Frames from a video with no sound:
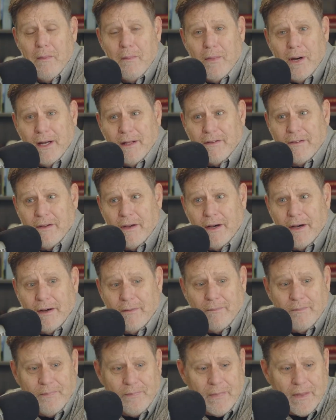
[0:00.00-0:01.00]
But,
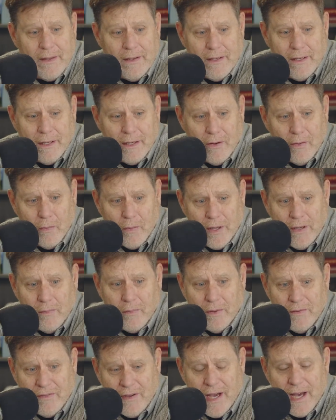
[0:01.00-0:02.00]

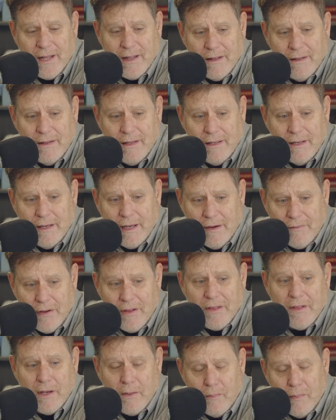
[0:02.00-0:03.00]
we've got
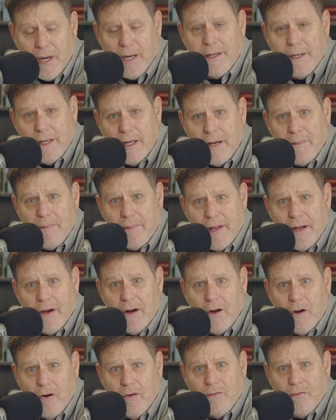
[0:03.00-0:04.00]
everything buttoned up
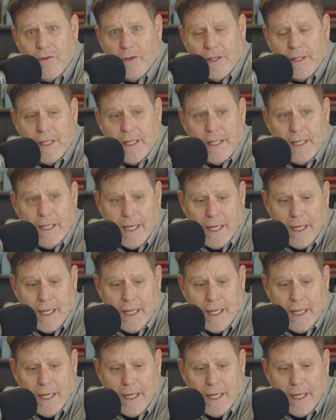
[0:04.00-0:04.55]
there, hopefully,